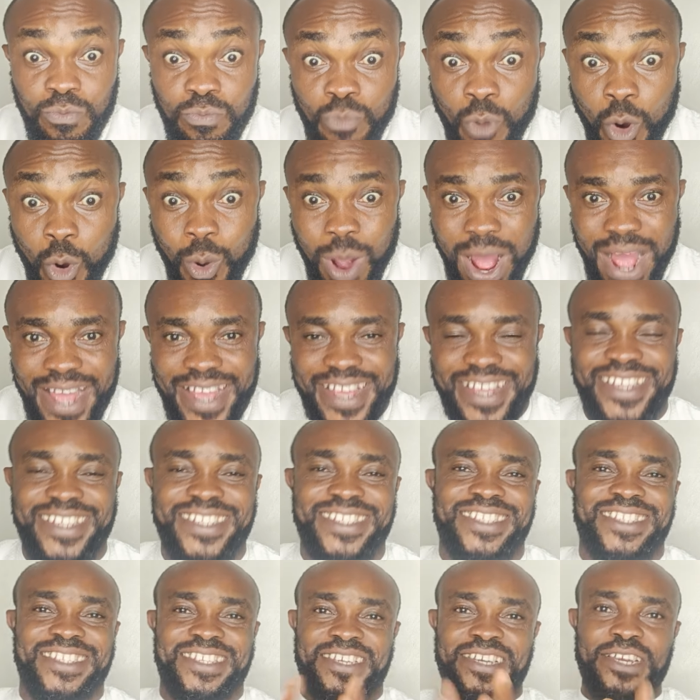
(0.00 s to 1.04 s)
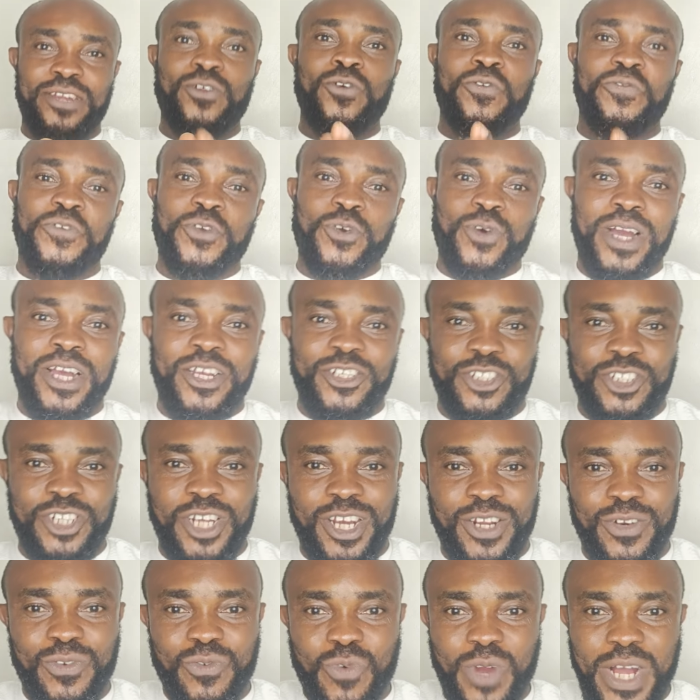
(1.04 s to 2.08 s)
Boy, hello viewers
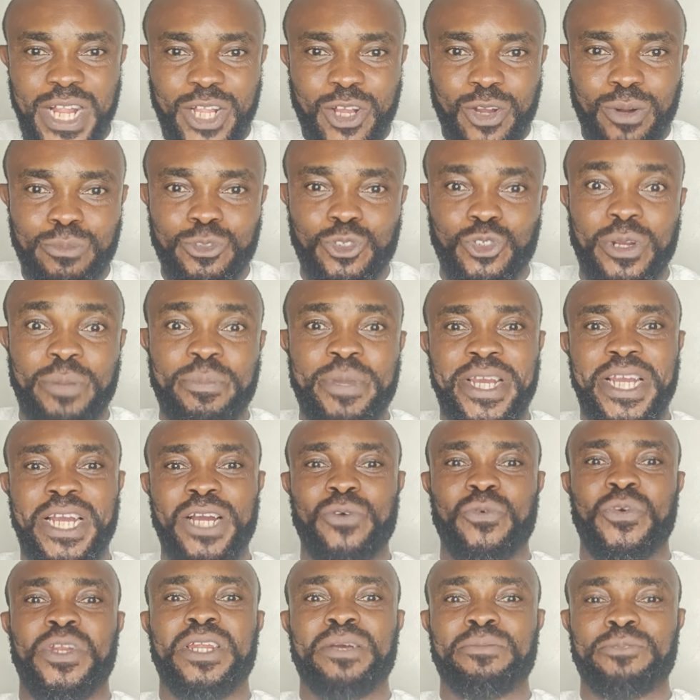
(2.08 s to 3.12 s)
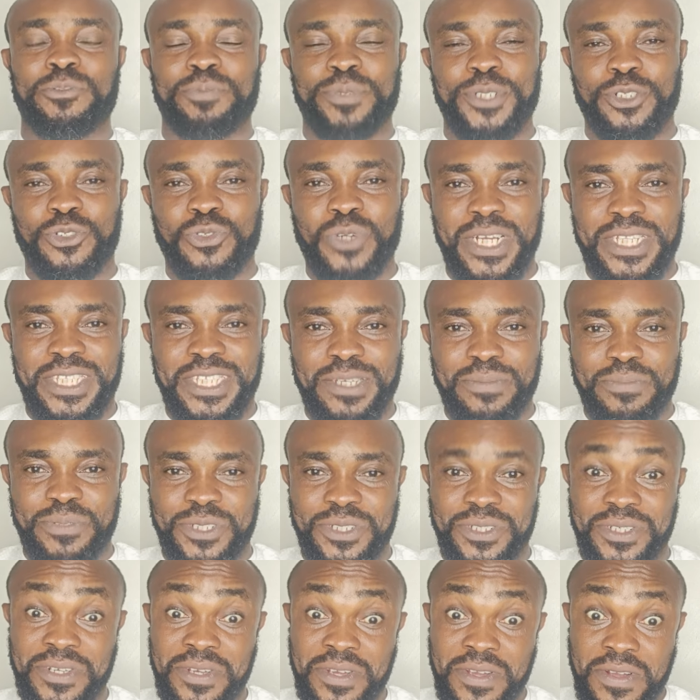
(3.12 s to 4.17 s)
and welcome to Emeka Williams Spiritual
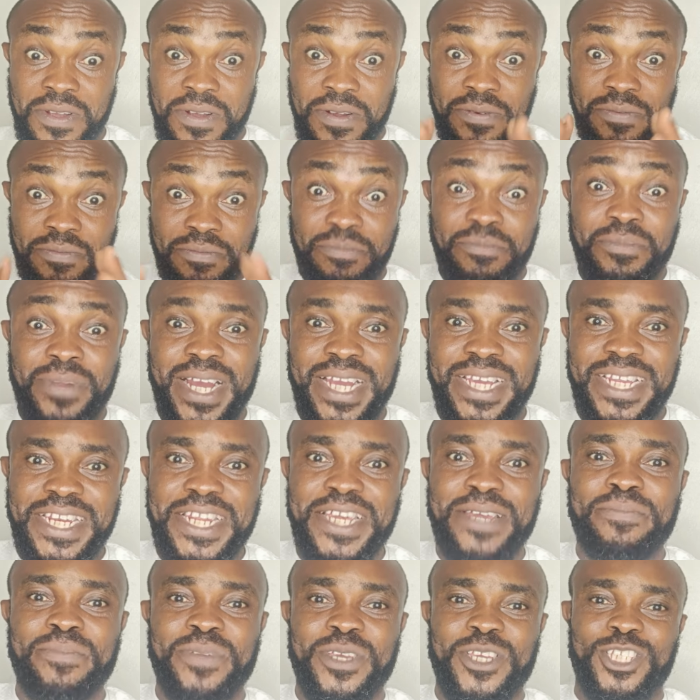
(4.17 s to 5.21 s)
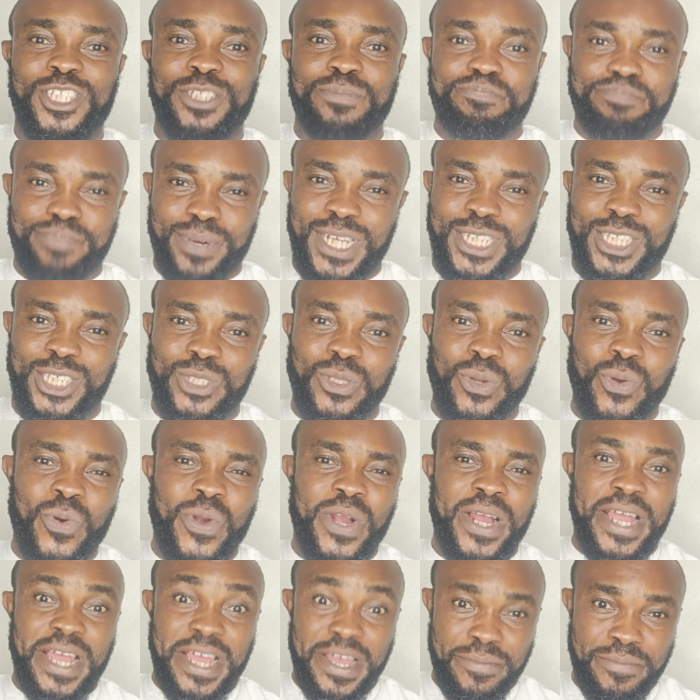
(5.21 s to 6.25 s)
Tips. My name is Pastor
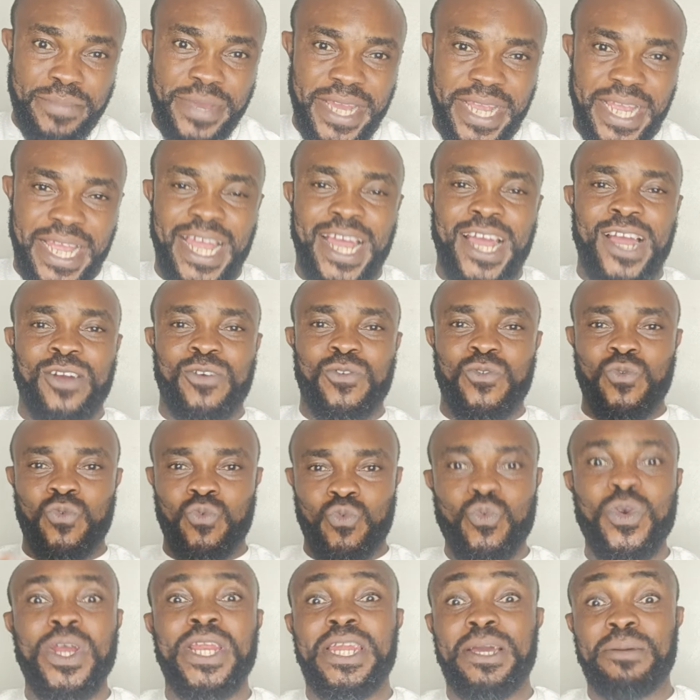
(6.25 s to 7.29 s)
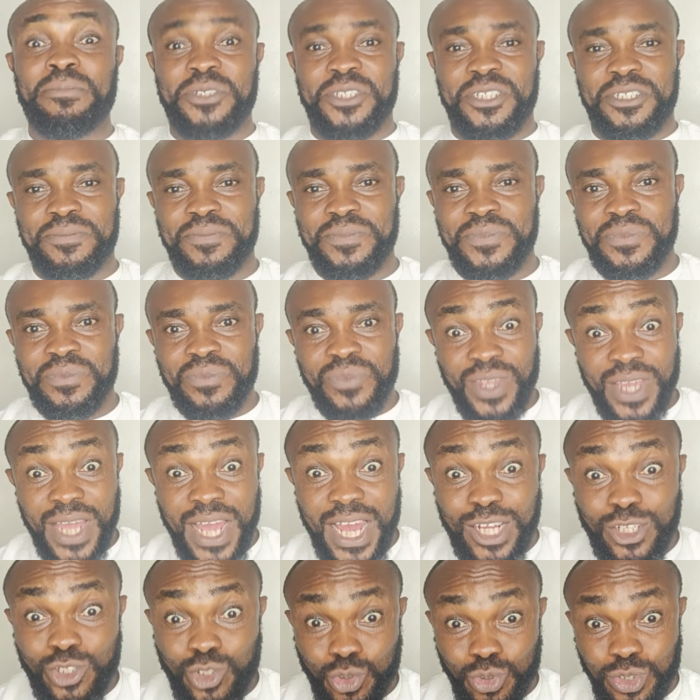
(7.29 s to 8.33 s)
Emeka Williams
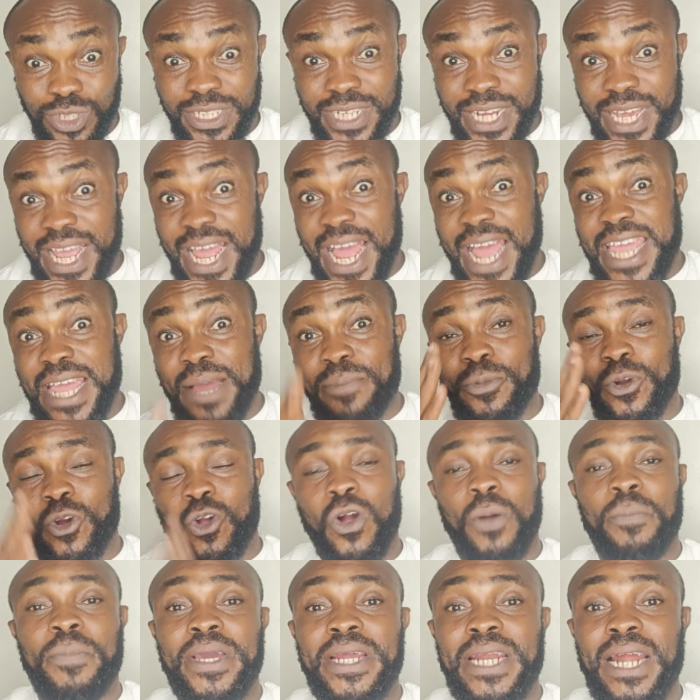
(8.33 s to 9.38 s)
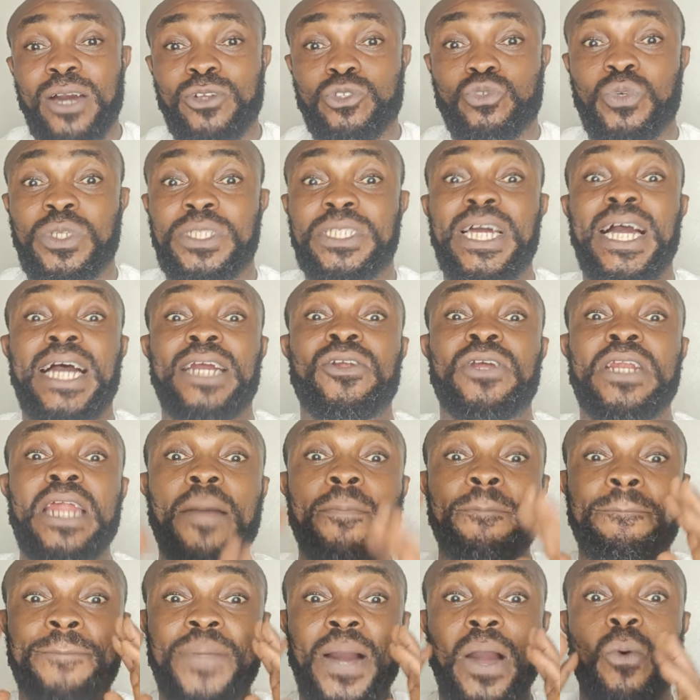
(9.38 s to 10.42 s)
and today I am coming out with
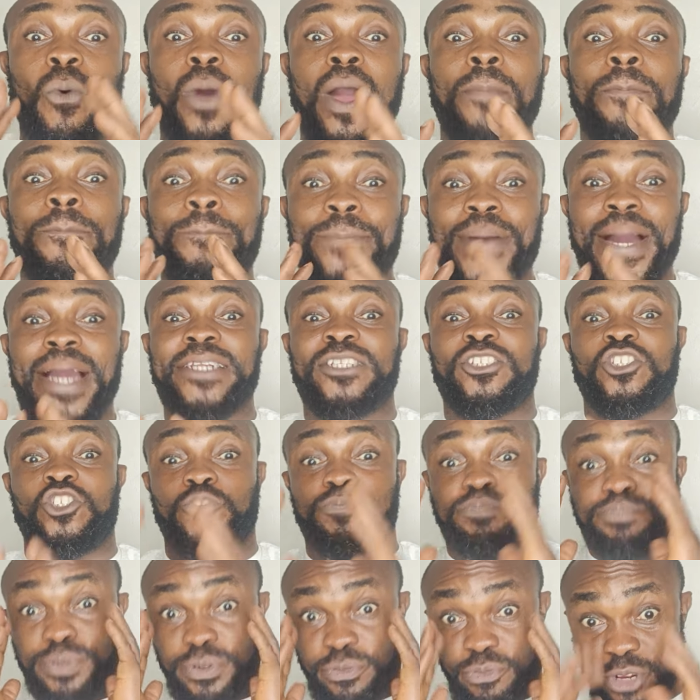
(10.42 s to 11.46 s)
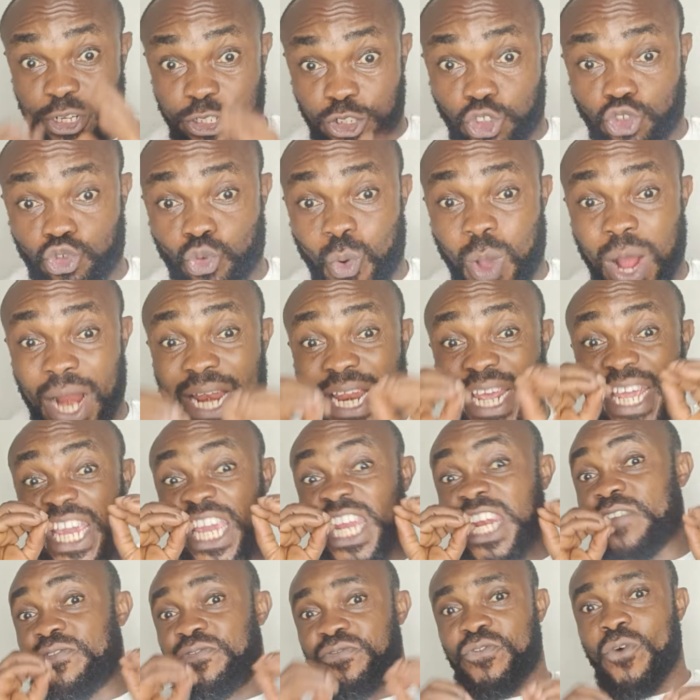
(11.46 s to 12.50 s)
another power-packed spiritual
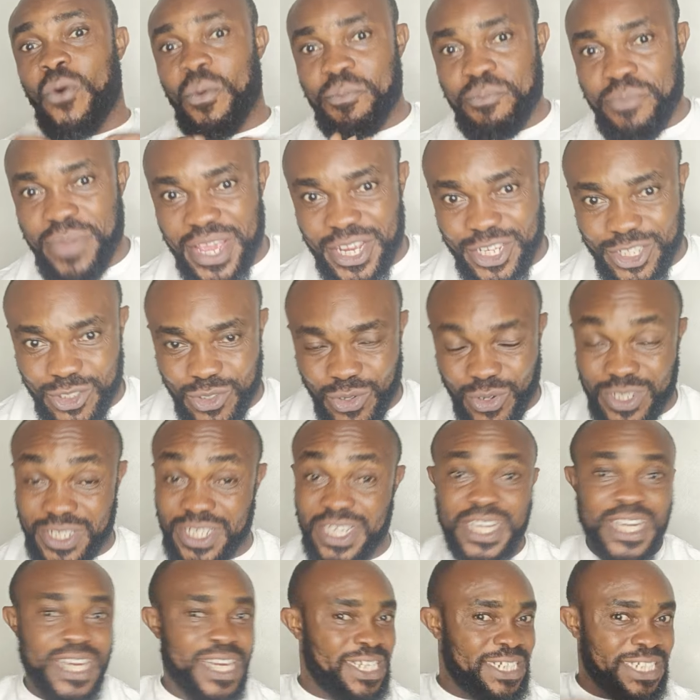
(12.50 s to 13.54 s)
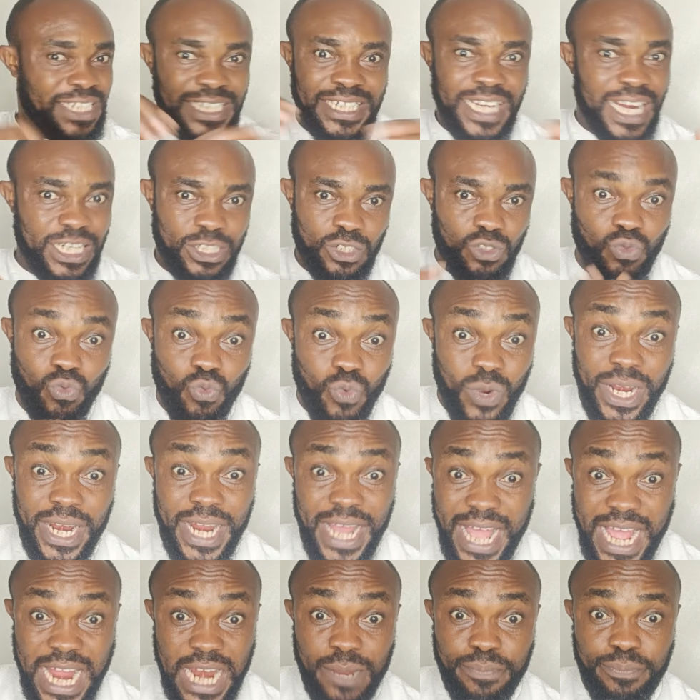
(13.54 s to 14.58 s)
information that will
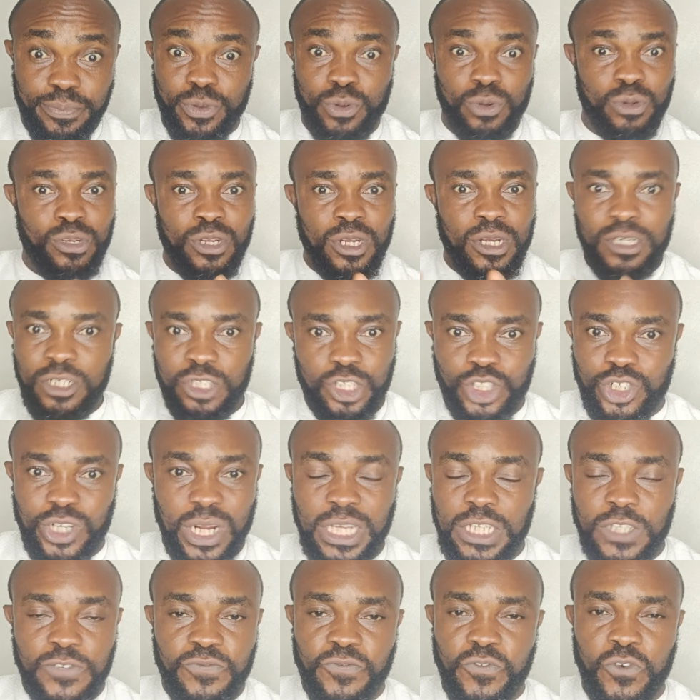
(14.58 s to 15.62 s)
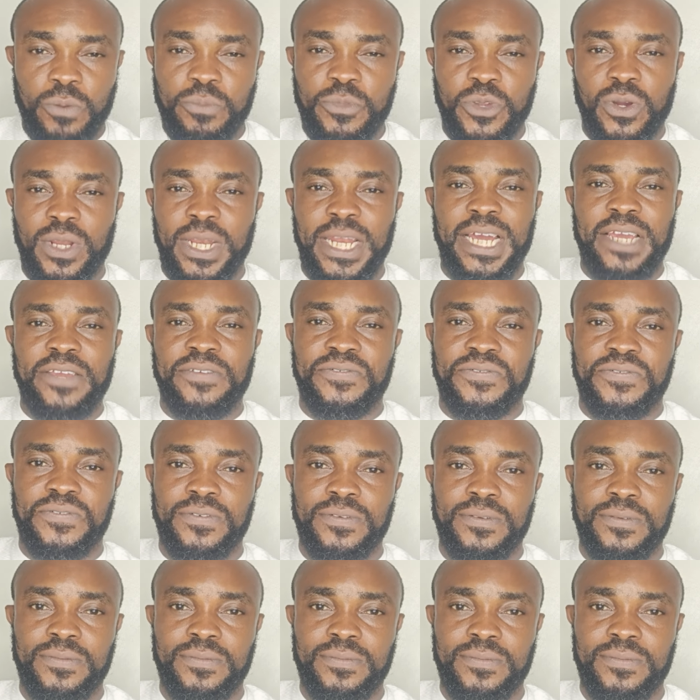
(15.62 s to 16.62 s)
help you transform your life.